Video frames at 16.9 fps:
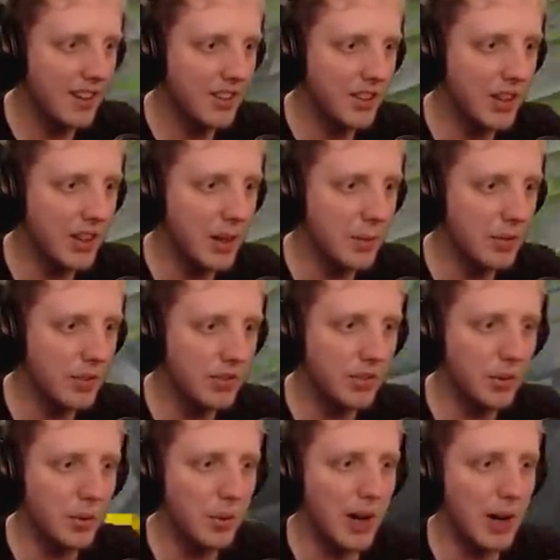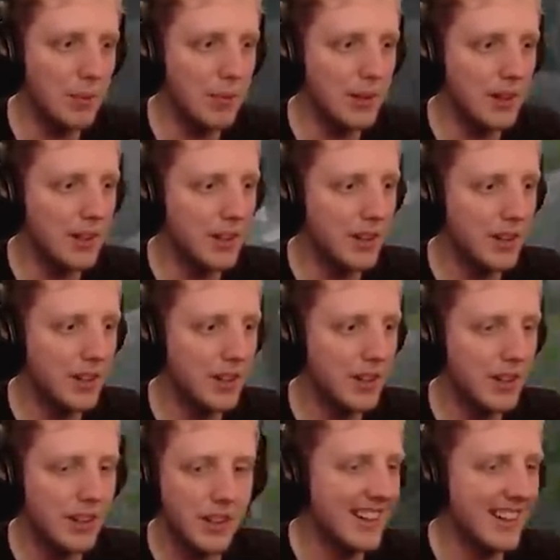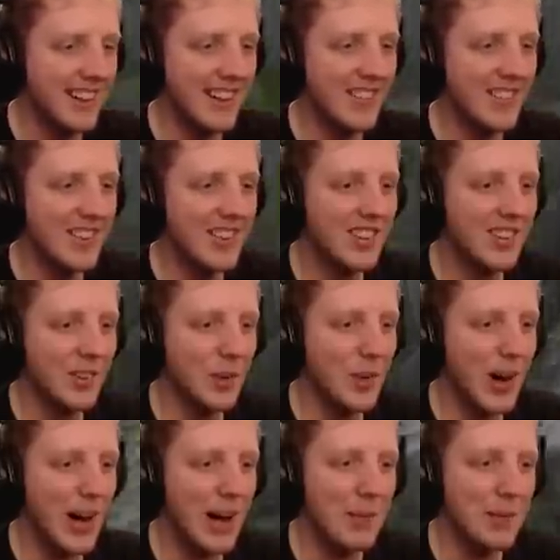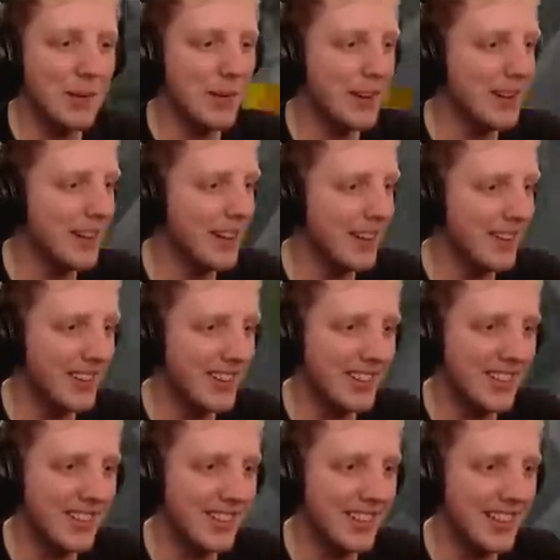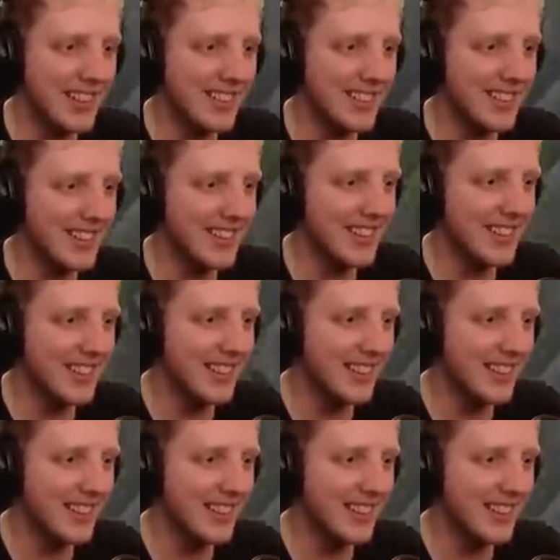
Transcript: Dude, I am so happy. I am so happy right now. This is crazy.